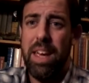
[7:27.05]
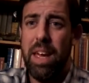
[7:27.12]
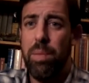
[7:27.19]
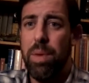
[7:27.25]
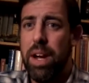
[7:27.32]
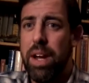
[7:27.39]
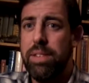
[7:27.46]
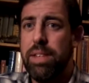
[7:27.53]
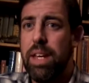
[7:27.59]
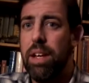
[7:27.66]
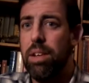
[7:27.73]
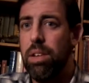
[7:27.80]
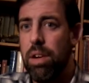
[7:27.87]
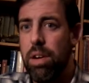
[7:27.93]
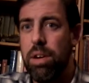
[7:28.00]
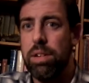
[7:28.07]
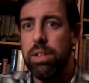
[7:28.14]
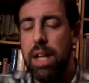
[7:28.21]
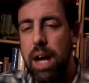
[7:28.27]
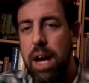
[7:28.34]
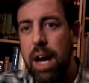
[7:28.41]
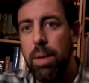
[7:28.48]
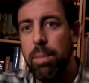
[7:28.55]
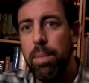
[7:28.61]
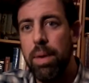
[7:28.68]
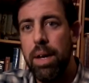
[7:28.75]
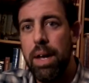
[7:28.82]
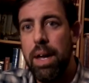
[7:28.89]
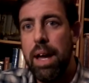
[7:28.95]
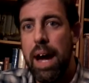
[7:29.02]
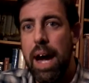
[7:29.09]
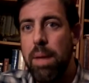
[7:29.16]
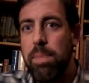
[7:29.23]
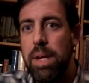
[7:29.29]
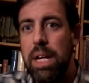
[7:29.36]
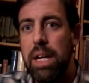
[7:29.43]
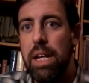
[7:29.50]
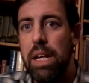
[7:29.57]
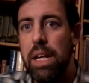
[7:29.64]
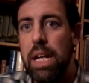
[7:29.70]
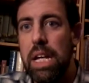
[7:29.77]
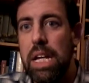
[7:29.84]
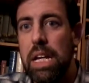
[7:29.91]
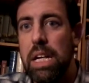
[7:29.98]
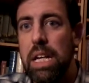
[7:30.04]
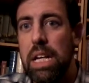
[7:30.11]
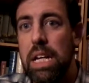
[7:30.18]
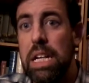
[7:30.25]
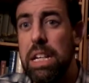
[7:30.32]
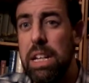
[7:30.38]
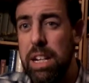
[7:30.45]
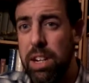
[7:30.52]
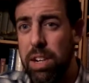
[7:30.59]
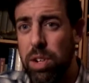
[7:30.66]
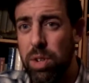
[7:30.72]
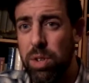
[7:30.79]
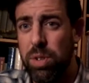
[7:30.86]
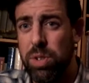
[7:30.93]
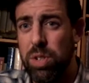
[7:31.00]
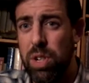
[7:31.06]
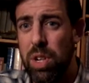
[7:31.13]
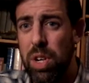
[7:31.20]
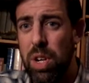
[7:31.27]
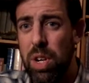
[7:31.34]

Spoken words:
And when I say a long time, I mean years.